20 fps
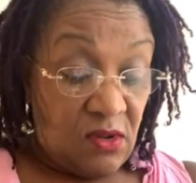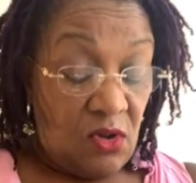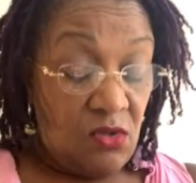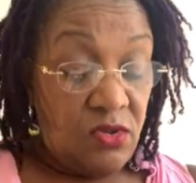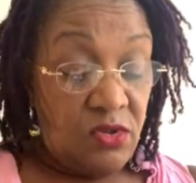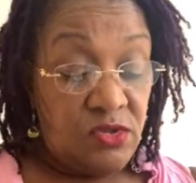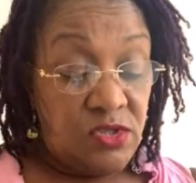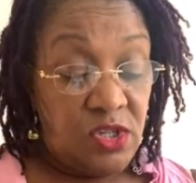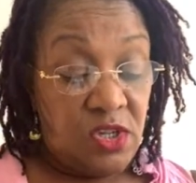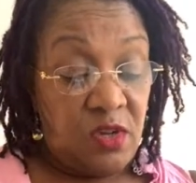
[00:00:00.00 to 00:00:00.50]
Oh,
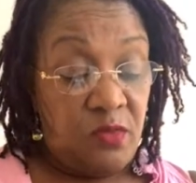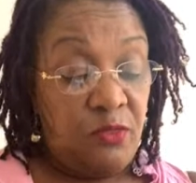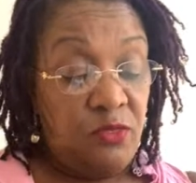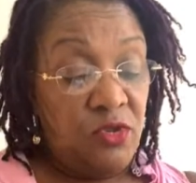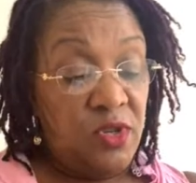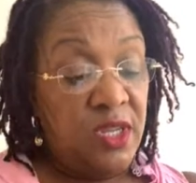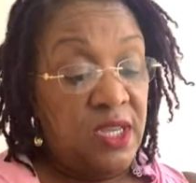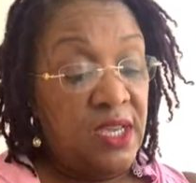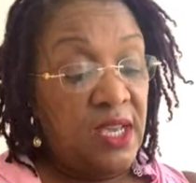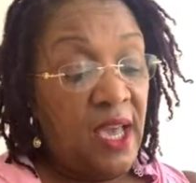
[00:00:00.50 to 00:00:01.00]
there's a
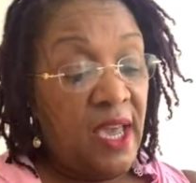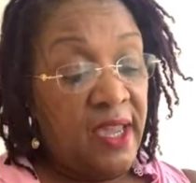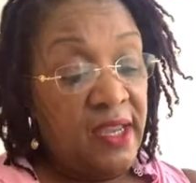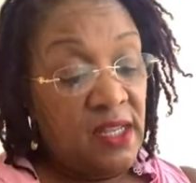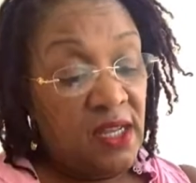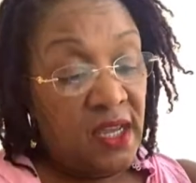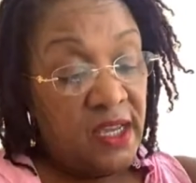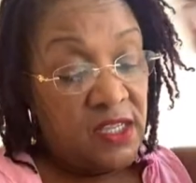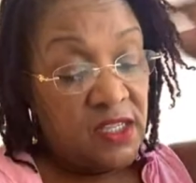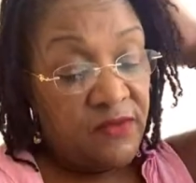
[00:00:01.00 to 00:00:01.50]
community
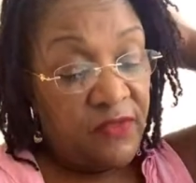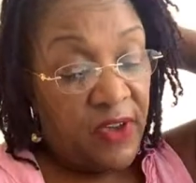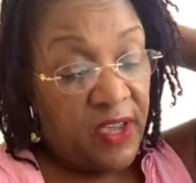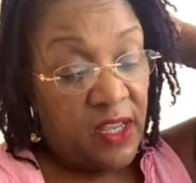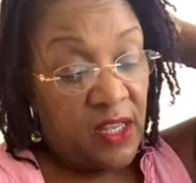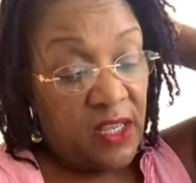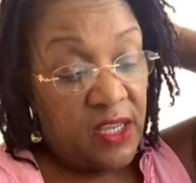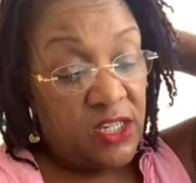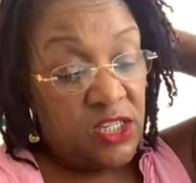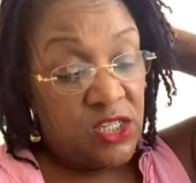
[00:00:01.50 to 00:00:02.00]
guidelines
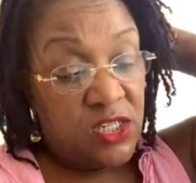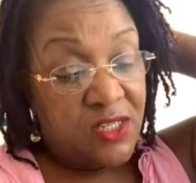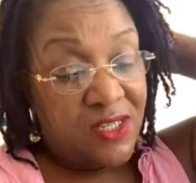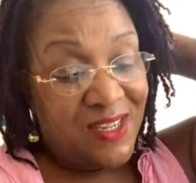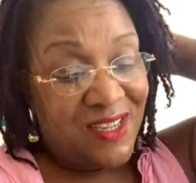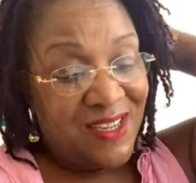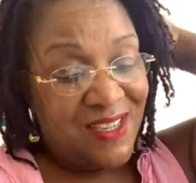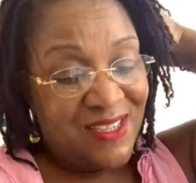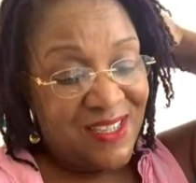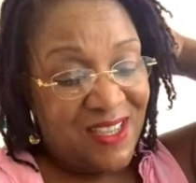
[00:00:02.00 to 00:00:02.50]
violation.
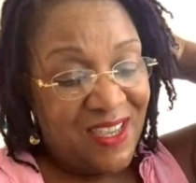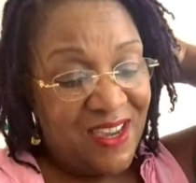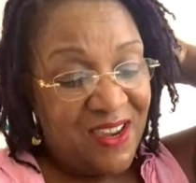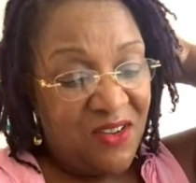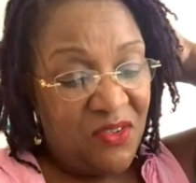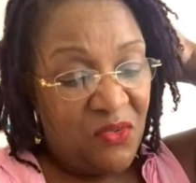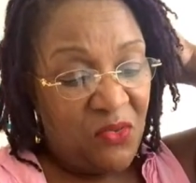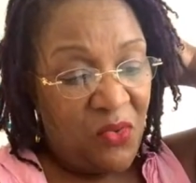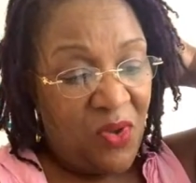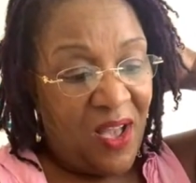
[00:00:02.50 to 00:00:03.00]
Is
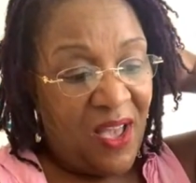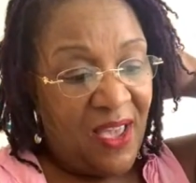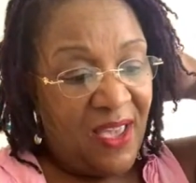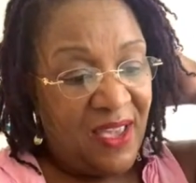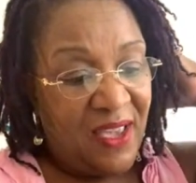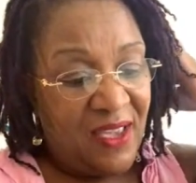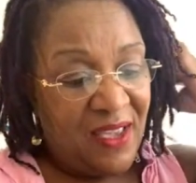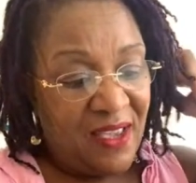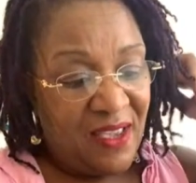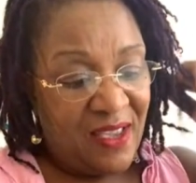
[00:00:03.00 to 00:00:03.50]
there?
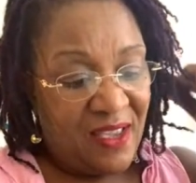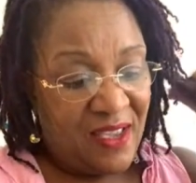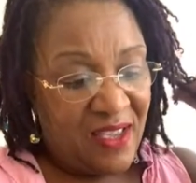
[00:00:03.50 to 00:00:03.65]
Why?